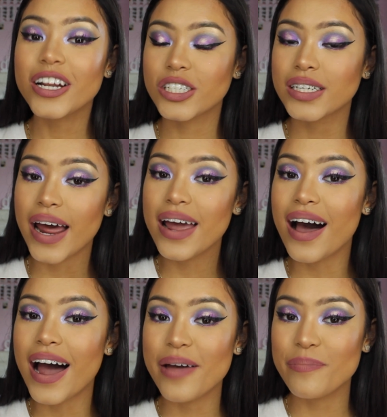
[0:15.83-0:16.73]
Today
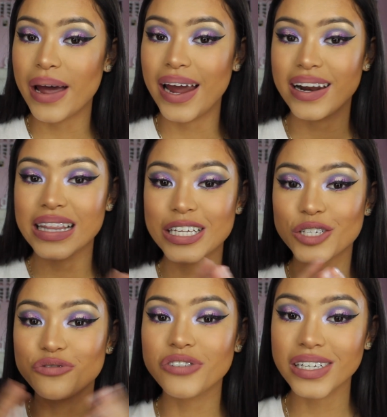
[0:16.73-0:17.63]
I made
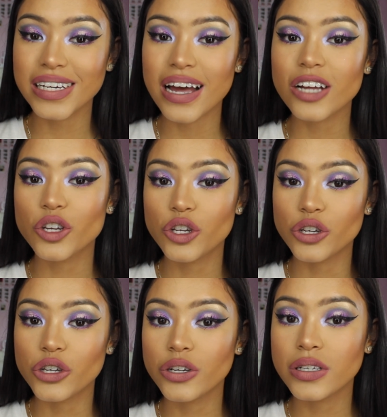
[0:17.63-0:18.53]
this really
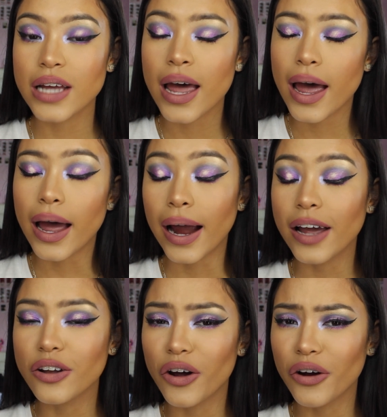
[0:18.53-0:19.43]
cute
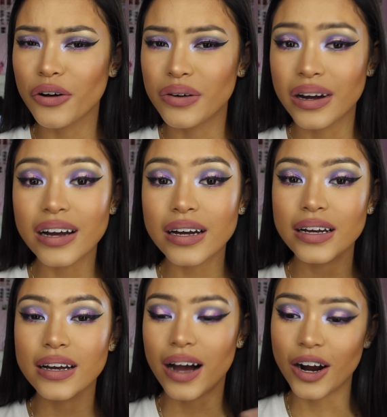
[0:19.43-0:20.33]
halo
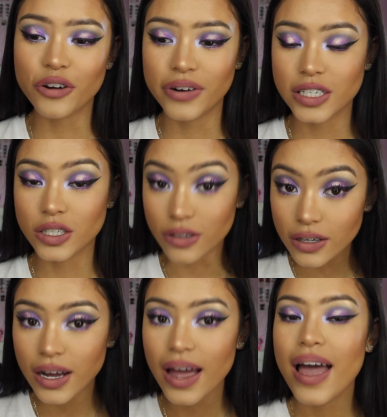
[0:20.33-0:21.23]
cut crease
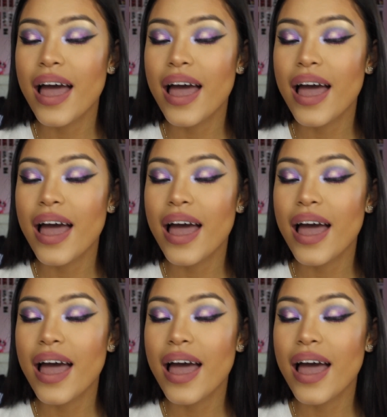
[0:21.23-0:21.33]
look.